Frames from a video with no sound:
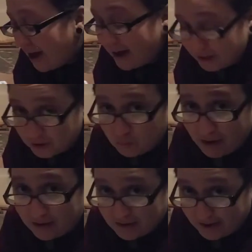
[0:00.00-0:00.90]
I just went
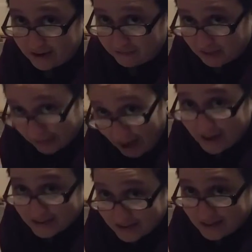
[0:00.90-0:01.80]
outside of the
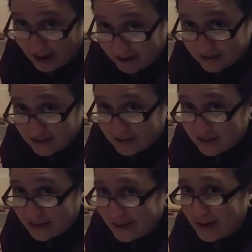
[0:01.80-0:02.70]
lines, guys.
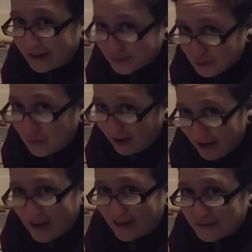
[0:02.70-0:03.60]
It's
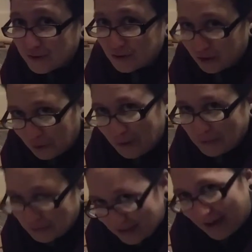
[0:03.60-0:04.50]
okay to go
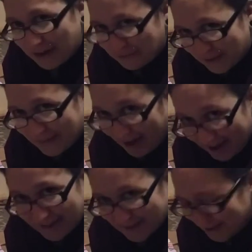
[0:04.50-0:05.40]
outside of the
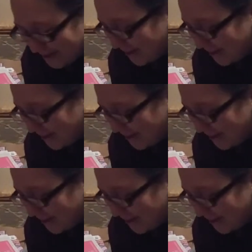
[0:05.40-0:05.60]
lines.